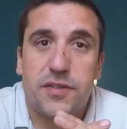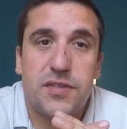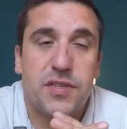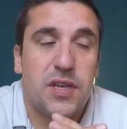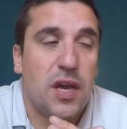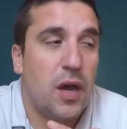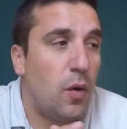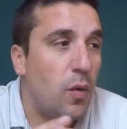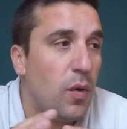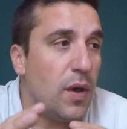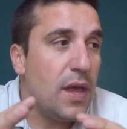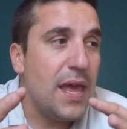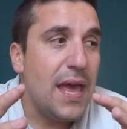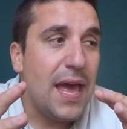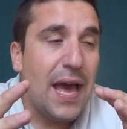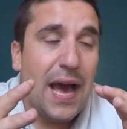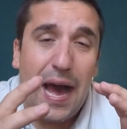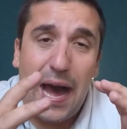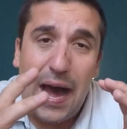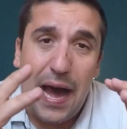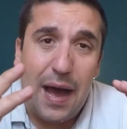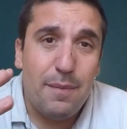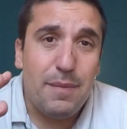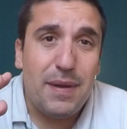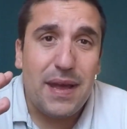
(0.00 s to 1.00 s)
So
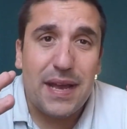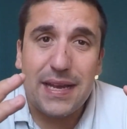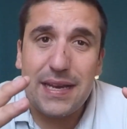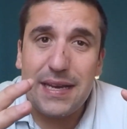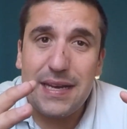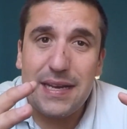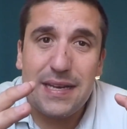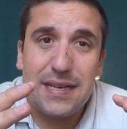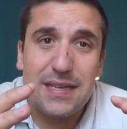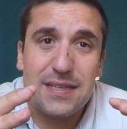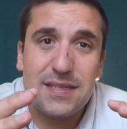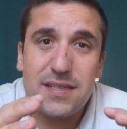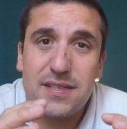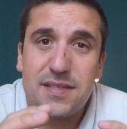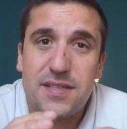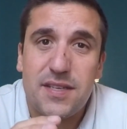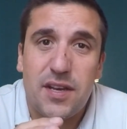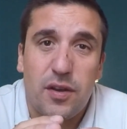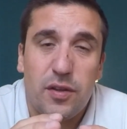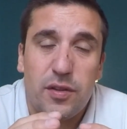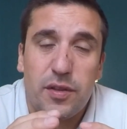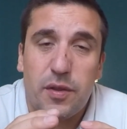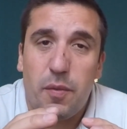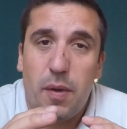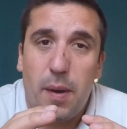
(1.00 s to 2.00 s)
I'm not going to
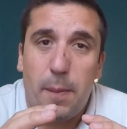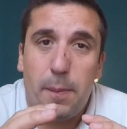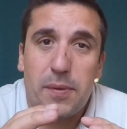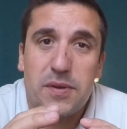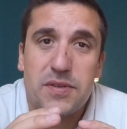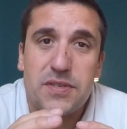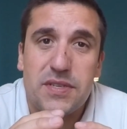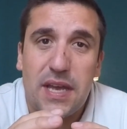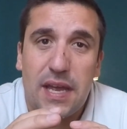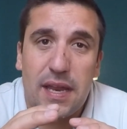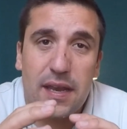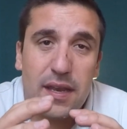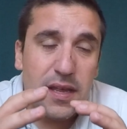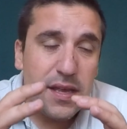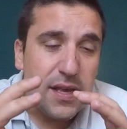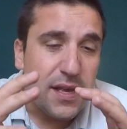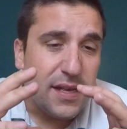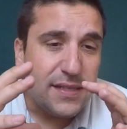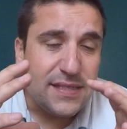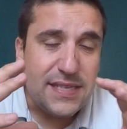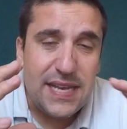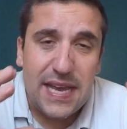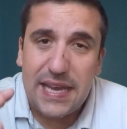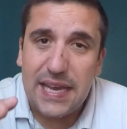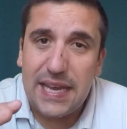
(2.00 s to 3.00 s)
necessarily represent
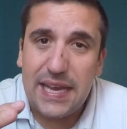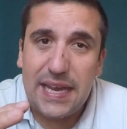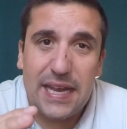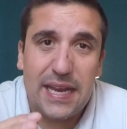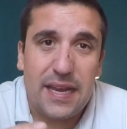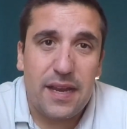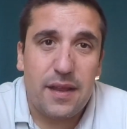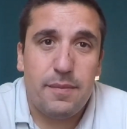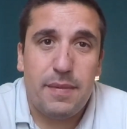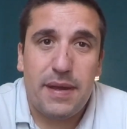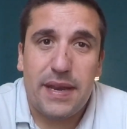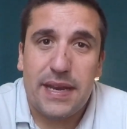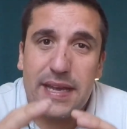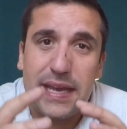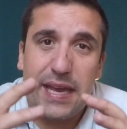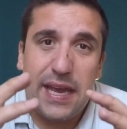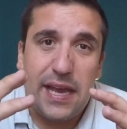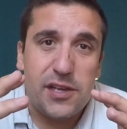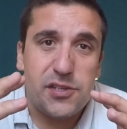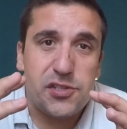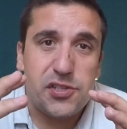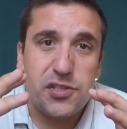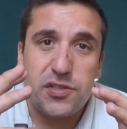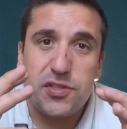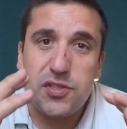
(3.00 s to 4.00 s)
taking any
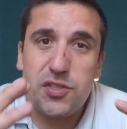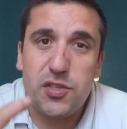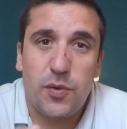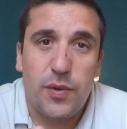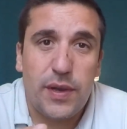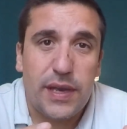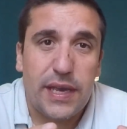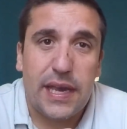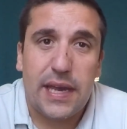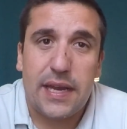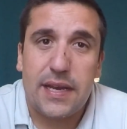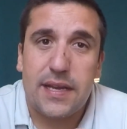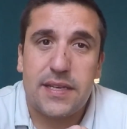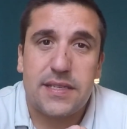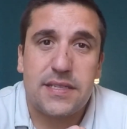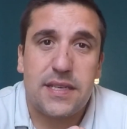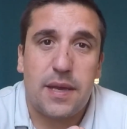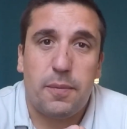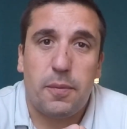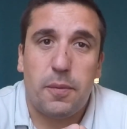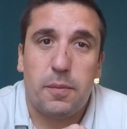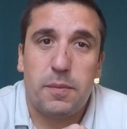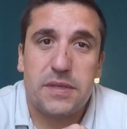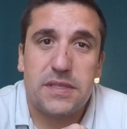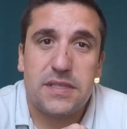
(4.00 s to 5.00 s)
medications, doing any
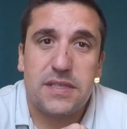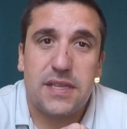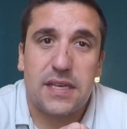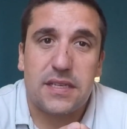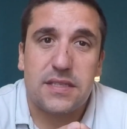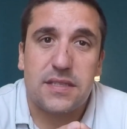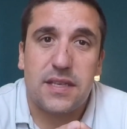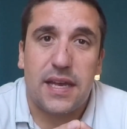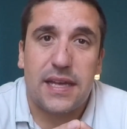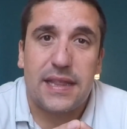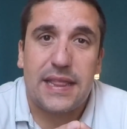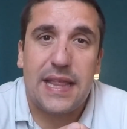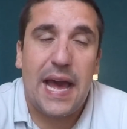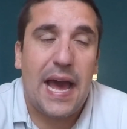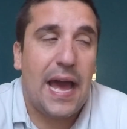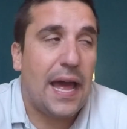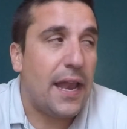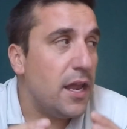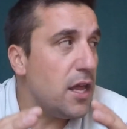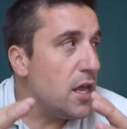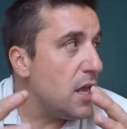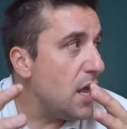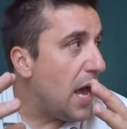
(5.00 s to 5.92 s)
supplements, things like that.